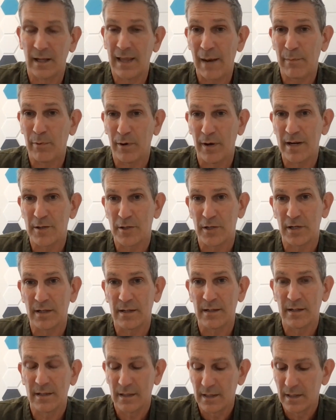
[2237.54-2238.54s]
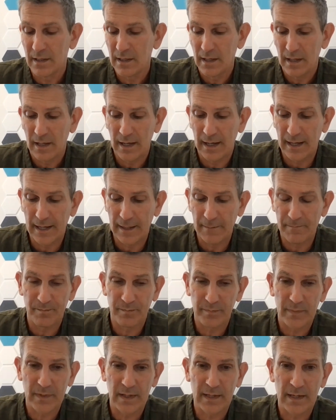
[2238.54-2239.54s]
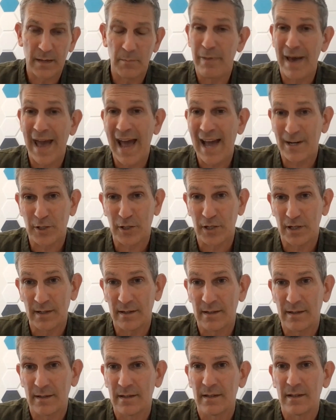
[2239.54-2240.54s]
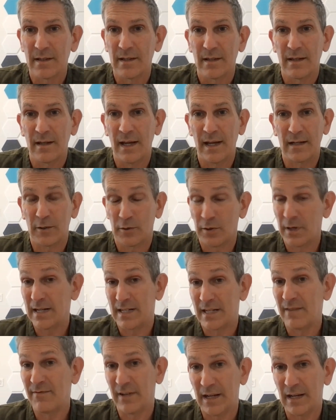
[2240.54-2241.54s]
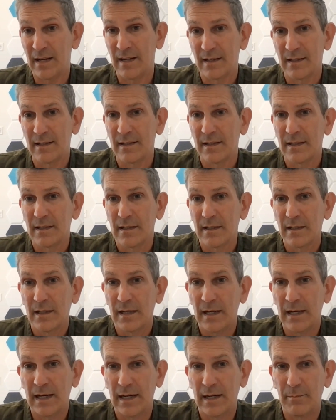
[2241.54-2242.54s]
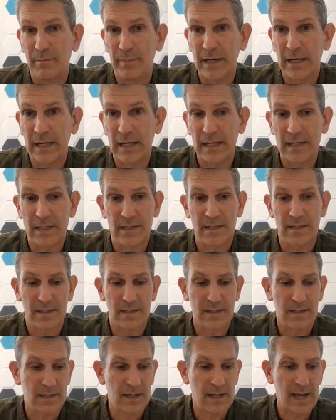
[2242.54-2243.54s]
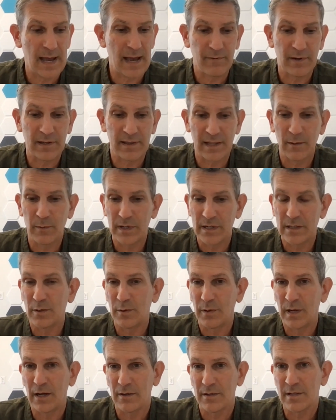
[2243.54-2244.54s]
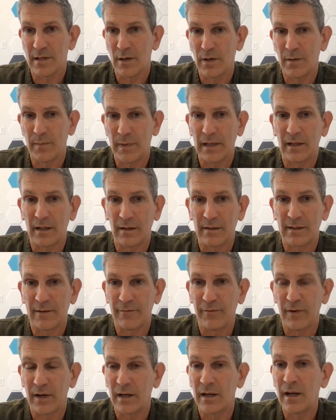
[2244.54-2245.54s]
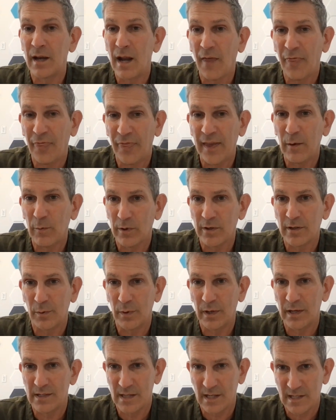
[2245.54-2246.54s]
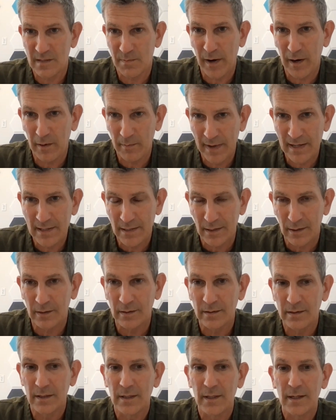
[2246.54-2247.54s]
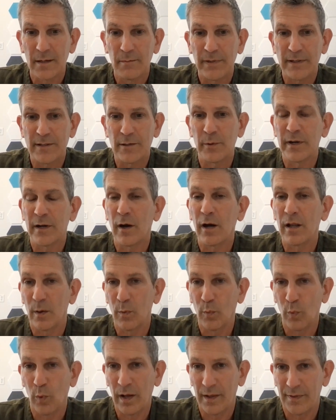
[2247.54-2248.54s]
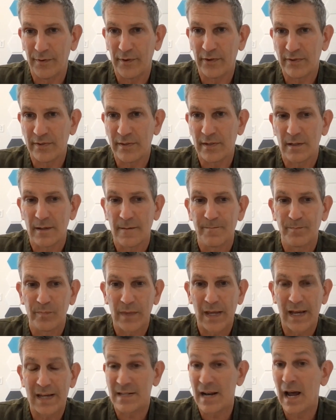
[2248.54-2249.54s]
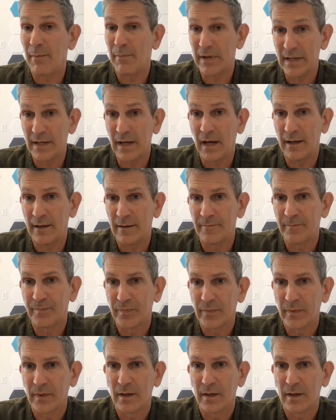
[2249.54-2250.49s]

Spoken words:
collaboration, compassion, and creativity, because everything we do here is going to be a little different. Nothing we're doing is experimental, but doing it all at once has not been done.